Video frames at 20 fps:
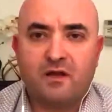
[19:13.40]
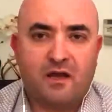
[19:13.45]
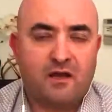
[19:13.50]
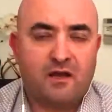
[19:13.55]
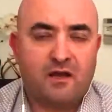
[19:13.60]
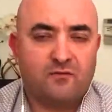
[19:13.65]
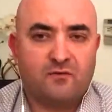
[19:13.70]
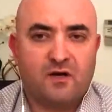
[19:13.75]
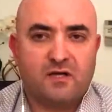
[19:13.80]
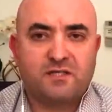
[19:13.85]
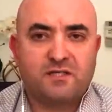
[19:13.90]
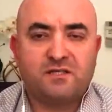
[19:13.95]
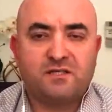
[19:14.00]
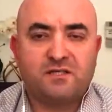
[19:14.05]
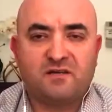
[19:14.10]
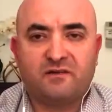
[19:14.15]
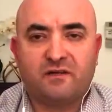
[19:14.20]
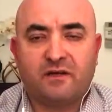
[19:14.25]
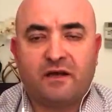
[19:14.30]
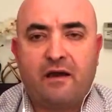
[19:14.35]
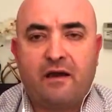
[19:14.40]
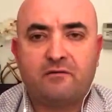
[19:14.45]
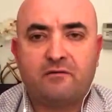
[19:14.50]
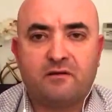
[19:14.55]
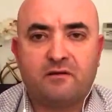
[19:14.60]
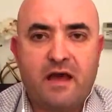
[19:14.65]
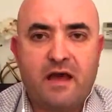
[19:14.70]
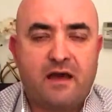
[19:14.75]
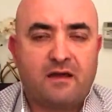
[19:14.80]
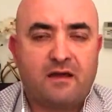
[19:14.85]
And Russians have encountered
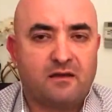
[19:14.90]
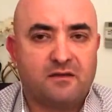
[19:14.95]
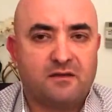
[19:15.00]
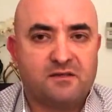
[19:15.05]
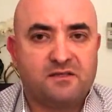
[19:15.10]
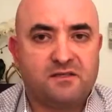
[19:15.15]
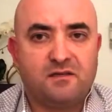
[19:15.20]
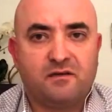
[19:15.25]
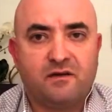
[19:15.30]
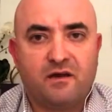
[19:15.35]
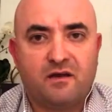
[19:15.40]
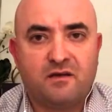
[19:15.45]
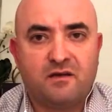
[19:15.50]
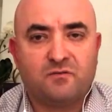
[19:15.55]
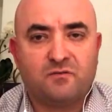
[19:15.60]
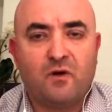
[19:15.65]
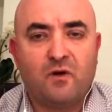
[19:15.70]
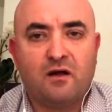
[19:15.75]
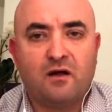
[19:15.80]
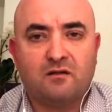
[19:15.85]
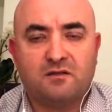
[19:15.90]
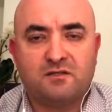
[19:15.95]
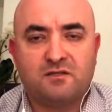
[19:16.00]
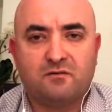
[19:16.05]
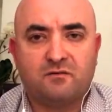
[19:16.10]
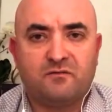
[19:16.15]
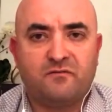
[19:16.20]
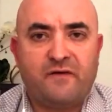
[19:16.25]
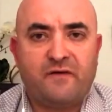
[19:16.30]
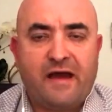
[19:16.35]
that in Syria as well.
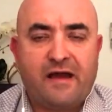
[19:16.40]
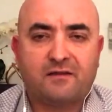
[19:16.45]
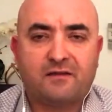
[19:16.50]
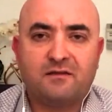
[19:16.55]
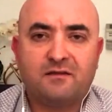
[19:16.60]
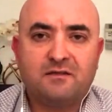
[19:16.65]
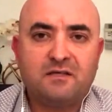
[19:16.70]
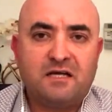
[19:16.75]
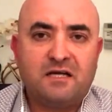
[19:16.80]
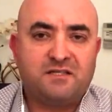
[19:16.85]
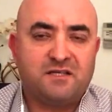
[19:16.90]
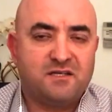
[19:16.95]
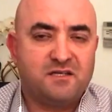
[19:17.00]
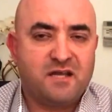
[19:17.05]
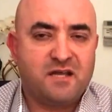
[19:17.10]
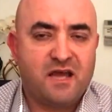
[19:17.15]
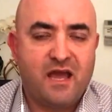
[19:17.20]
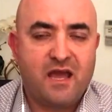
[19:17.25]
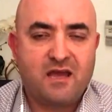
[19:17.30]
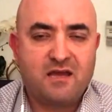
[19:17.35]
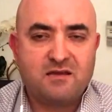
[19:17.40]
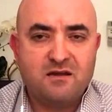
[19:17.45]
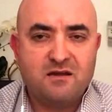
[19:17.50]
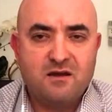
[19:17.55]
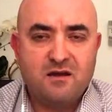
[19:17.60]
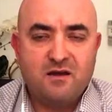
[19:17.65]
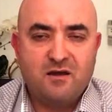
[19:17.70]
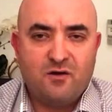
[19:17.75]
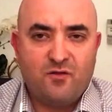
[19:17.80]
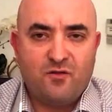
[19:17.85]
So, in fact, today
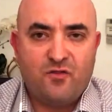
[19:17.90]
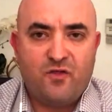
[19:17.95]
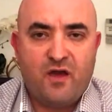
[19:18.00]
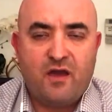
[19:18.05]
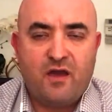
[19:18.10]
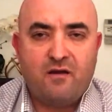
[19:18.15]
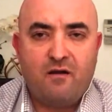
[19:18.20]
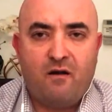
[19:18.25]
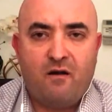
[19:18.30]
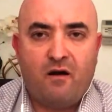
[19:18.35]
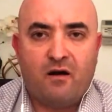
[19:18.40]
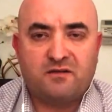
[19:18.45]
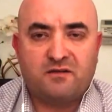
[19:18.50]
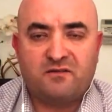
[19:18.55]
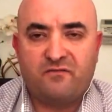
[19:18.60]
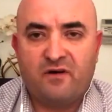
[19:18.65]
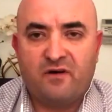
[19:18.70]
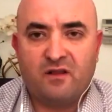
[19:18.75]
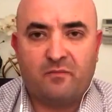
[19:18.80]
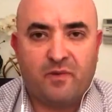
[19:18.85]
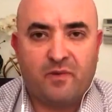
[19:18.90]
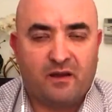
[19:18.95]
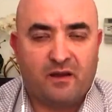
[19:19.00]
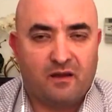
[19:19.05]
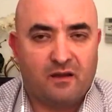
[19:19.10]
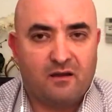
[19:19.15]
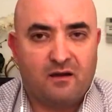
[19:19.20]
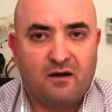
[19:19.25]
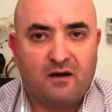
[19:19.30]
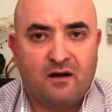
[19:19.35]
they are developing
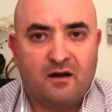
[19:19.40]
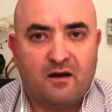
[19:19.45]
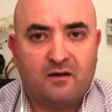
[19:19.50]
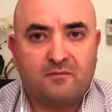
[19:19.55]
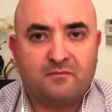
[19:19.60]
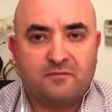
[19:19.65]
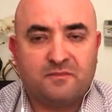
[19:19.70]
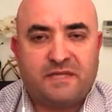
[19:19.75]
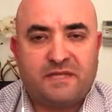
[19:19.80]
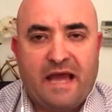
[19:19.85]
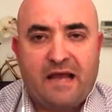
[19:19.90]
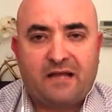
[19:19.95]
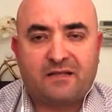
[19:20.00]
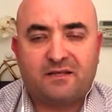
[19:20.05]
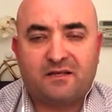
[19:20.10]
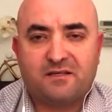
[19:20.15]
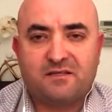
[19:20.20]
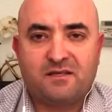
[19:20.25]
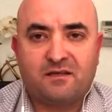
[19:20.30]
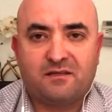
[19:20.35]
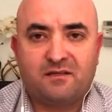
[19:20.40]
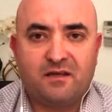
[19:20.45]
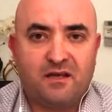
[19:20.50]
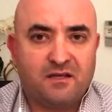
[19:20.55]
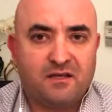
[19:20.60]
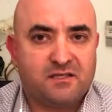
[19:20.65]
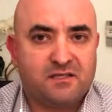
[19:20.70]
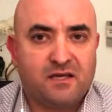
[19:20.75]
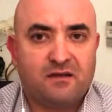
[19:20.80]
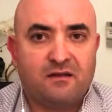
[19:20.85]
um, tactics,
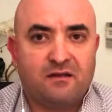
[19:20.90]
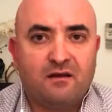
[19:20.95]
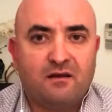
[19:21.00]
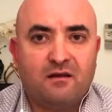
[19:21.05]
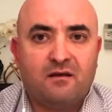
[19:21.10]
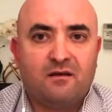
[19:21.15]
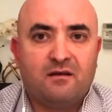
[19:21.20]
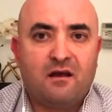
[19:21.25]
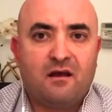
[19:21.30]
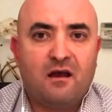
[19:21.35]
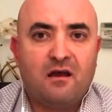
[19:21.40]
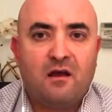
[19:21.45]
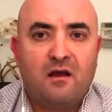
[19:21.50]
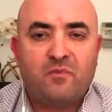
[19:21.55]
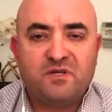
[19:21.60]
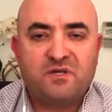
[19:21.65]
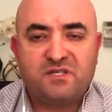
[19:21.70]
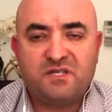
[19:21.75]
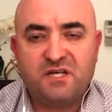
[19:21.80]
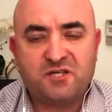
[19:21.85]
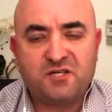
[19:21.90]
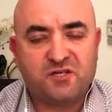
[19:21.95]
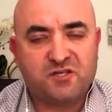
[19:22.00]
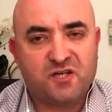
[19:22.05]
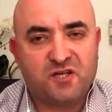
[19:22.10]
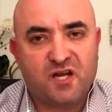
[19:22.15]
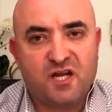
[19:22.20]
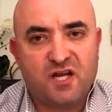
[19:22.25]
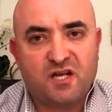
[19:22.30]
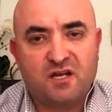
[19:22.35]
techniques, and procedures
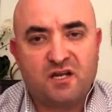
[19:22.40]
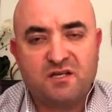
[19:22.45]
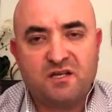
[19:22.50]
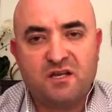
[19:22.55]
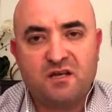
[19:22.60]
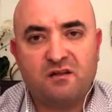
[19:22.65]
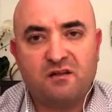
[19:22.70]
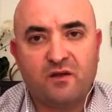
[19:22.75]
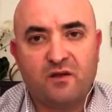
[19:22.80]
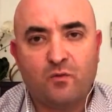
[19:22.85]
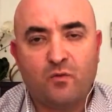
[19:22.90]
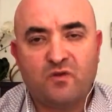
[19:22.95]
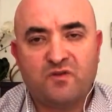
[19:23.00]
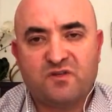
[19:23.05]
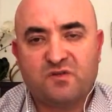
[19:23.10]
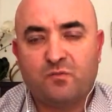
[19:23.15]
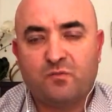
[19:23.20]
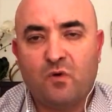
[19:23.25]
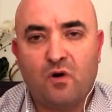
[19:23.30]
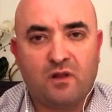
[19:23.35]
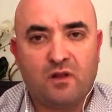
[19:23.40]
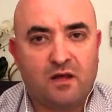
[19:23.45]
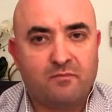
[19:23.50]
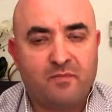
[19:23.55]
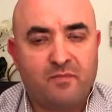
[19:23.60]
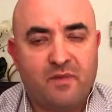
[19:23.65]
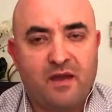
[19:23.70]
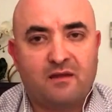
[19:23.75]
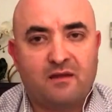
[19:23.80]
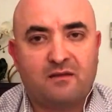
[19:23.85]
in dealing with small
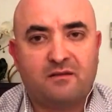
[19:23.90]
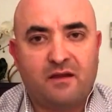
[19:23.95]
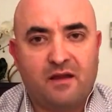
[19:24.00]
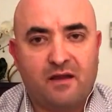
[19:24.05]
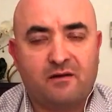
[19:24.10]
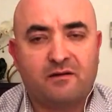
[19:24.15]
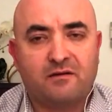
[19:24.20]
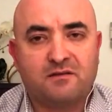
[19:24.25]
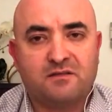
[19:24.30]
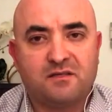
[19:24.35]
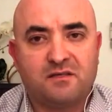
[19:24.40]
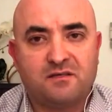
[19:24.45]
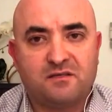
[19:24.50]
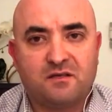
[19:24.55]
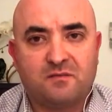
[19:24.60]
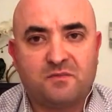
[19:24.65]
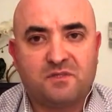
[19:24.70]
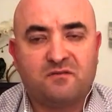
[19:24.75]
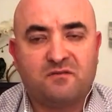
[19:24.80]
unmanned aerial systems.